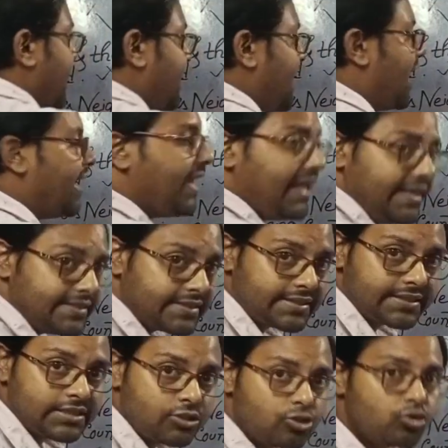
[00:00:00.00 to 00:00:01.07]
area is
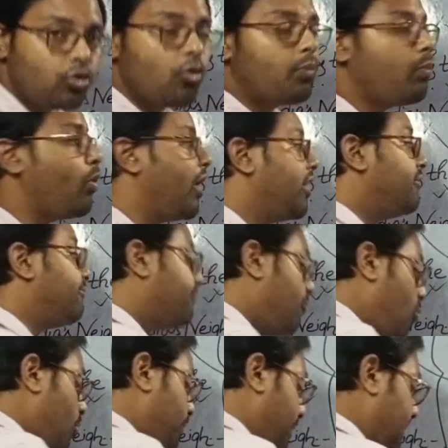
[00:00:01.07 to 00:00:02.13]

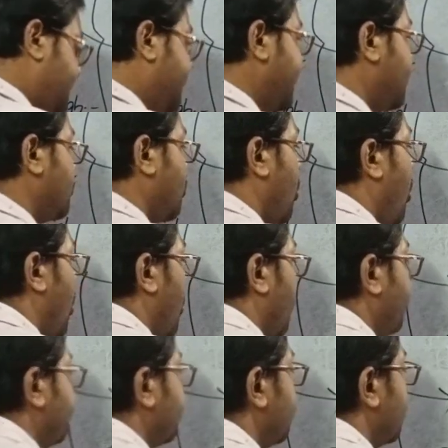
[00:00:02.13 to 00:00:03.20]
2.4%
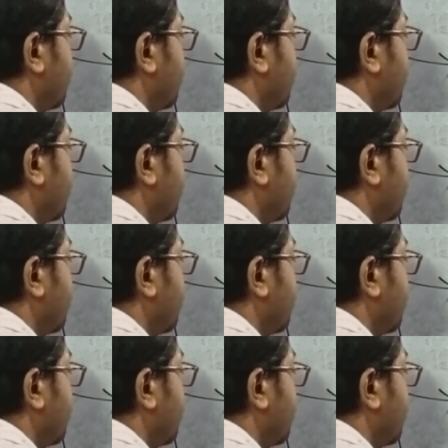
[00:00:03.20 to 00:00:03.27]
of